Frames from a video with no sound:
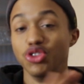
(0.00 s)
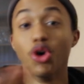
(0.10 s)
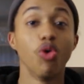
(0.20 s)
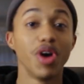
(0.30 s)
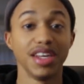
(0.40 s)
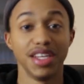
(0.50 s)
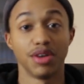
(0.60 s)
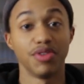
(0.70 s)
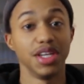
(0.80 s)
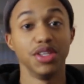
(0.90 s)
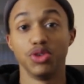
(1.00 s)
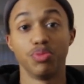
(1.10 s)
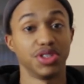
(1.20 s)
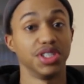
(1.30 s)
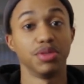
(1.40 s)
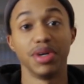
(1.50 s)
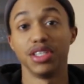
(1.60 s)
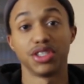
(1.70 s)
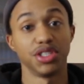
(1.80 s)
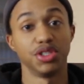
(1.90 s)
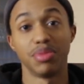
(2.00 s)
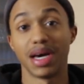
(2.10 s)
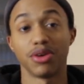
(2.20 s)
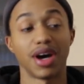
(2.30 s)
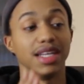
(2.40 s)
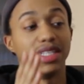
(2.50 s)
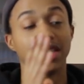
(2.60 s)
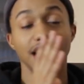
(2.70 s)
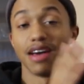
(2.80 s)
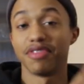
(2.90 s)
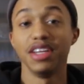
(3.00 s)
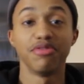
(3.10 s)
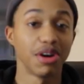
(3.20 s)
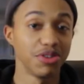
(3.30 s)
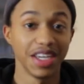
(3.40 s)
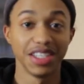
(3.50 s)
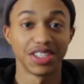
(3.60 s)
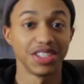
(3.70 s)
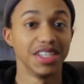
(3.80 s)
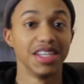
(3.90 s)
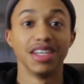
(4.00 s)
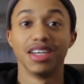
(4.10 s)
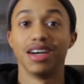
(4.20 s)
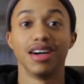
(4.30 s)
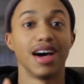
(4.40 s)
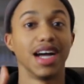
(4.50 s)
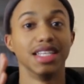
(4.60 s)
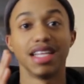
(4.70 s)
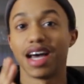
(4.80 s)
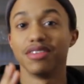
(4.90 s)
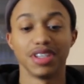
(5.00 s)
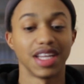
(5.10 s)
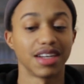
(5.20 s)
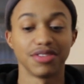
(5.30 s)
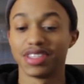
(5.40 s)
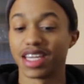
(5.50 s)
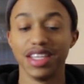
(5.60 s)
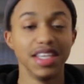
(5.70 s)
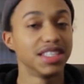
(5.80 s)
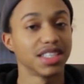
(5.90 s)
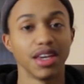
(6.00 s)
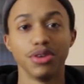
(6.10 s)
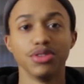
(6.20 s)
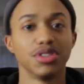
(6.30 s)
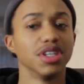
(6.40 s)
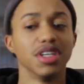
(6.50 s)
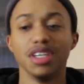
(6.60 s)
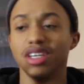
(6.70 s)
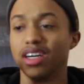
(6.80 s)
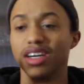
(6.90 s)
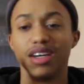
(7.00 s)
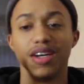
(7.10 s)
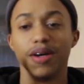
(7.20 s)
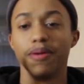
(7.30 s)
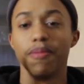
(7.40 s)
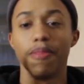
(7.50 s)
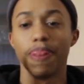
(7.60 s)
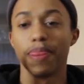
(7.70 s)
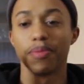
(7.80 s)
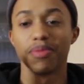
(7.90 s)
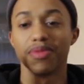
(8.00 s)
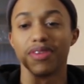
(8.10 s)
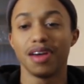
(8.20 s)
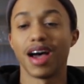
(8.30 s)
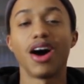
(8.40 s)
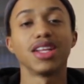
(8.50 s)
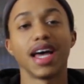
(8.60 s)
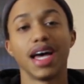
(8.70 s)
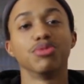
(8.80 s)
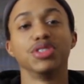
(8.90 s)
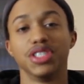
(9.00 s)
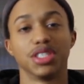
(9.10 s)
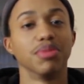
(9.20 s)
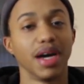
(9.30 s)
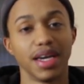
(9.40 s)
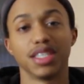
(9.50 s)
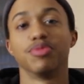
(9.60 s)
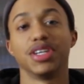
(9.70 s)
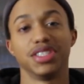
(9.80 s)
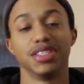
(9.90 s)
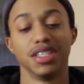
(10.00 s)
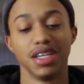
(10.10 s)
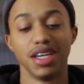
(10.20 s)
nowhere near ready to participate in such a battle. I didn't have any foundation. Uh, I didn't have a lot of technique skills. Um, all I had was just my expression.